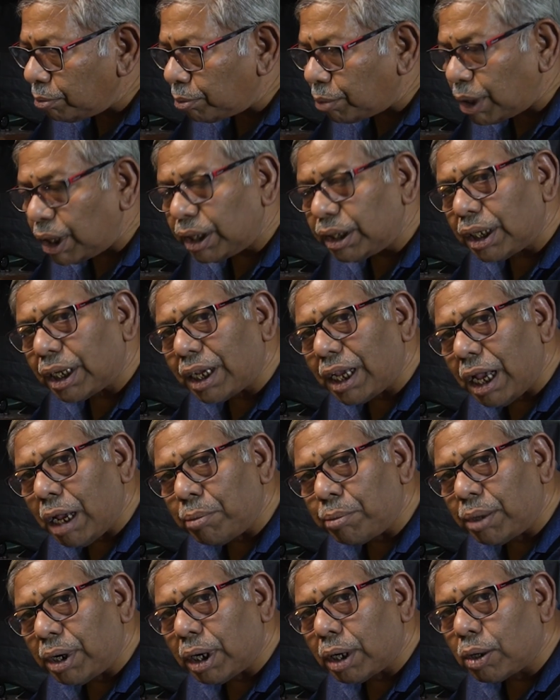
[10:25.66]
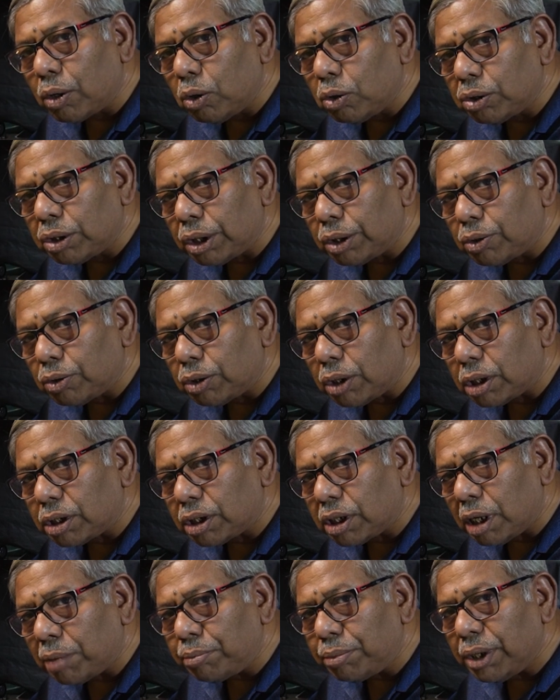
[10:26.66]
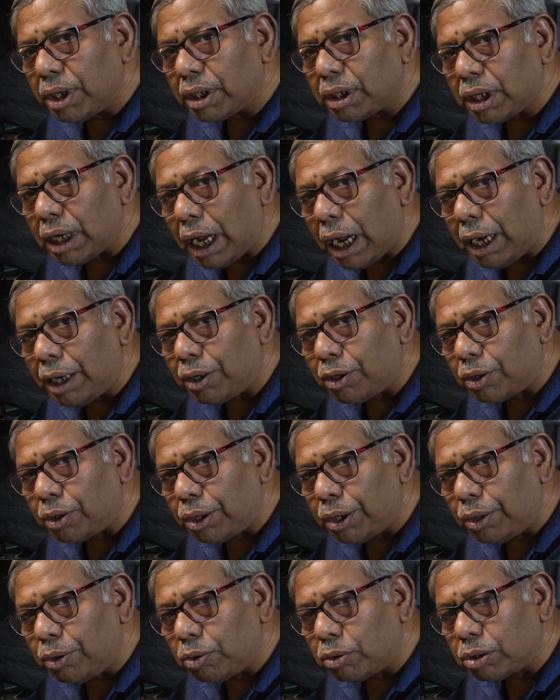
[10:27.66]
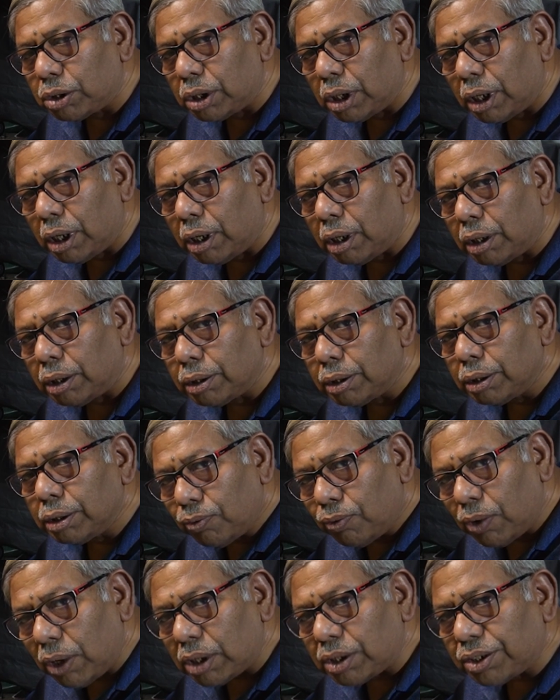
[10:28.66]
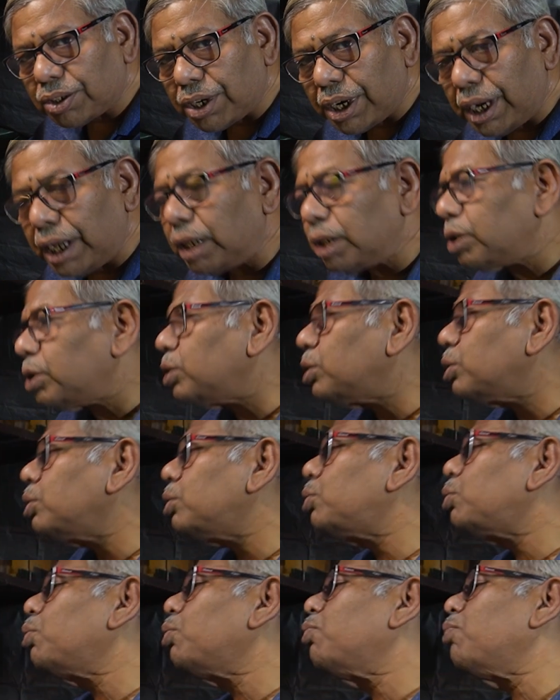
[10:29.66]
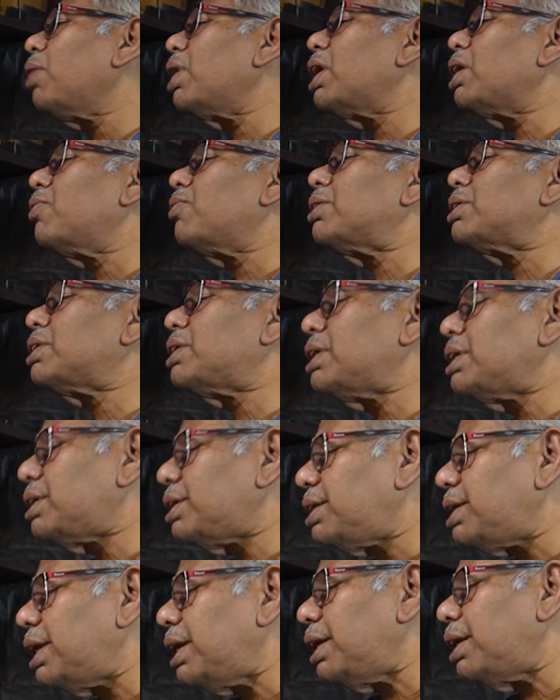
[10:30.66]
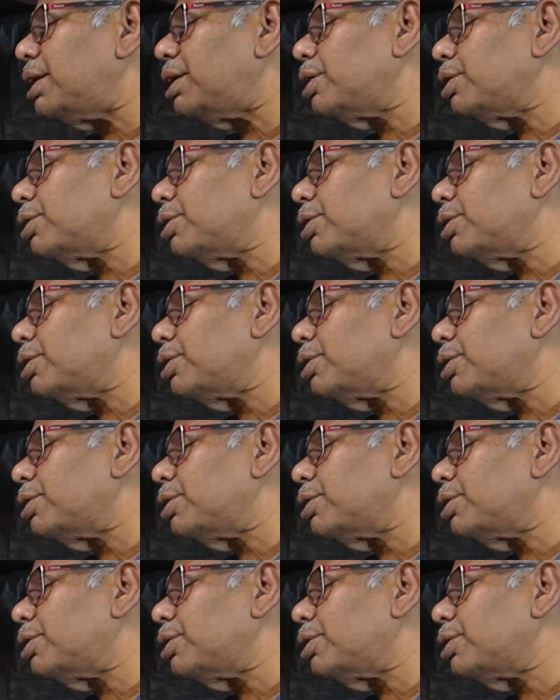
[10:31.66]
bring the camera closer to the subject, I have to reduce the flush strength to 1/16.